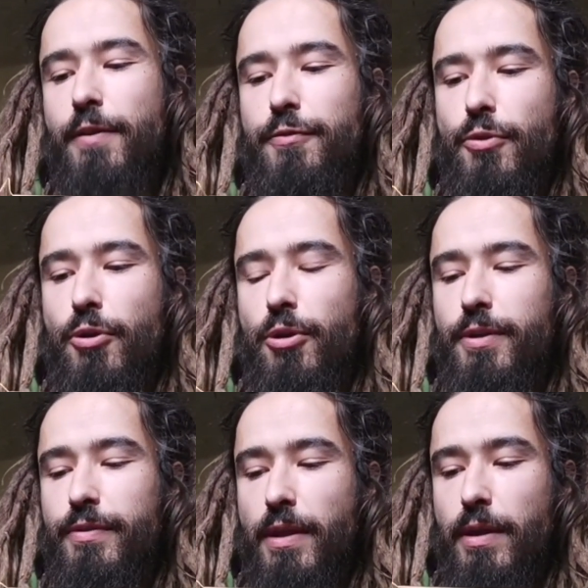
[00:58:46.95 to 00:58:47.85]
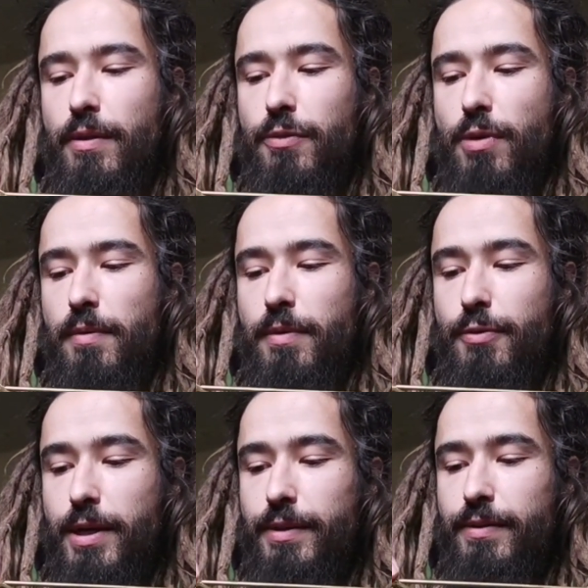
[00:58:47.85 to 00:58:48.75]
twice that because every
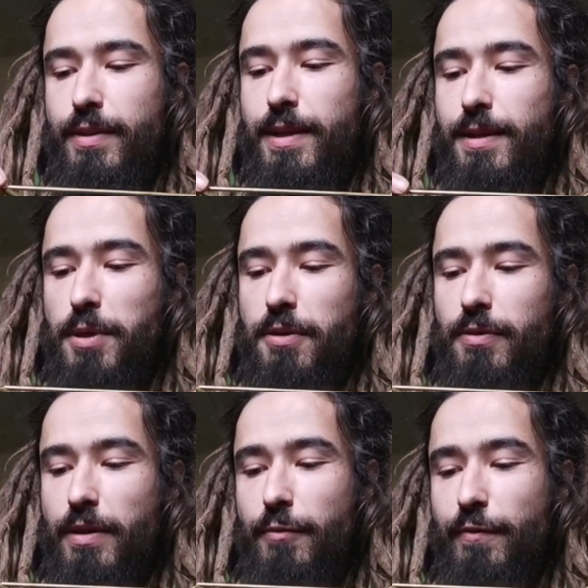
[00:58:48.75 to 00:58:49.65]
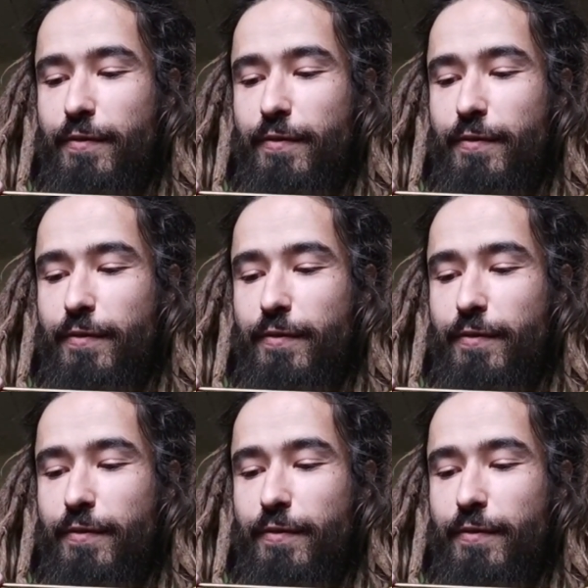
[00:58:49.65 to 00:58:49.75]
finger has two lines